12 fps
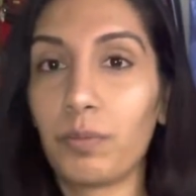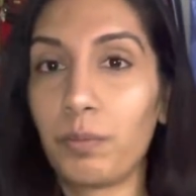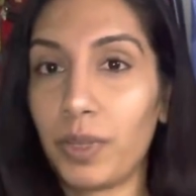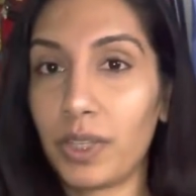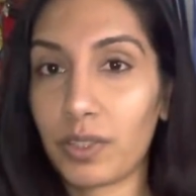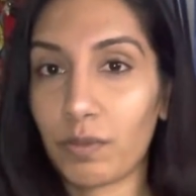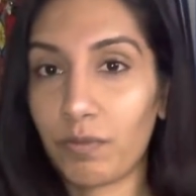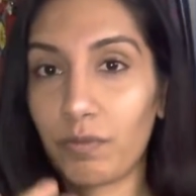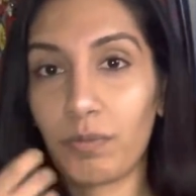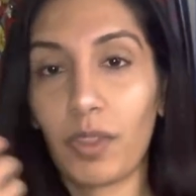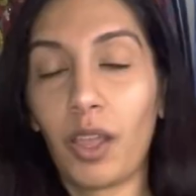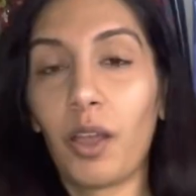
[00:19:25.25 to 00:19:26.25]
piece of
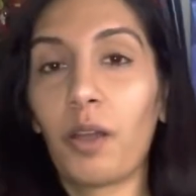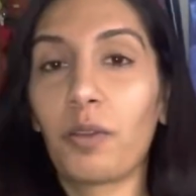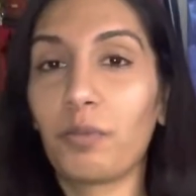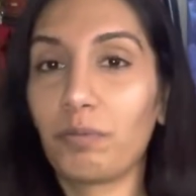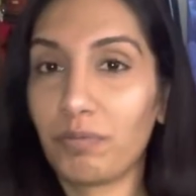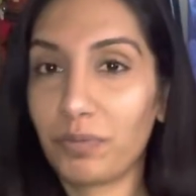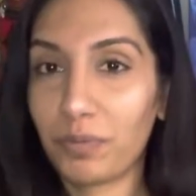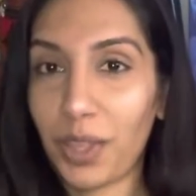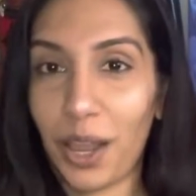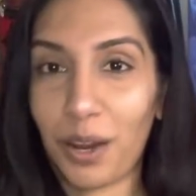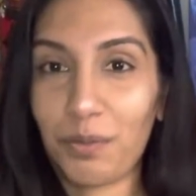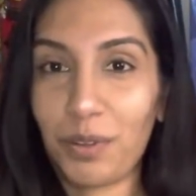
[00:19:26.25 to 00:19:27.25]

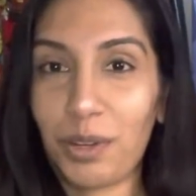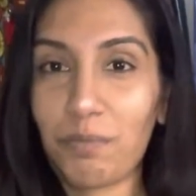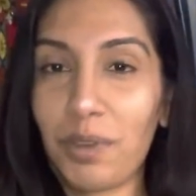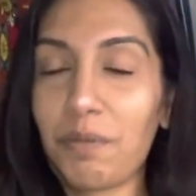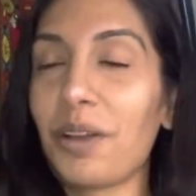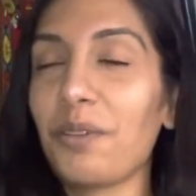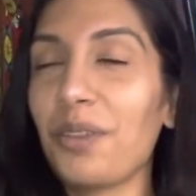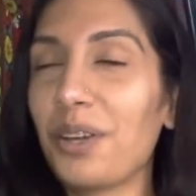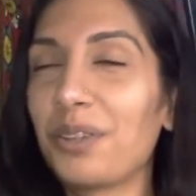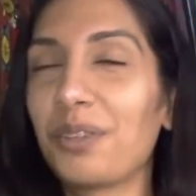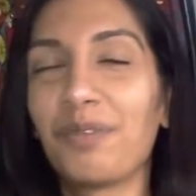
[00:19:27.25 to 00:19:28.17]
heroin in my mouth.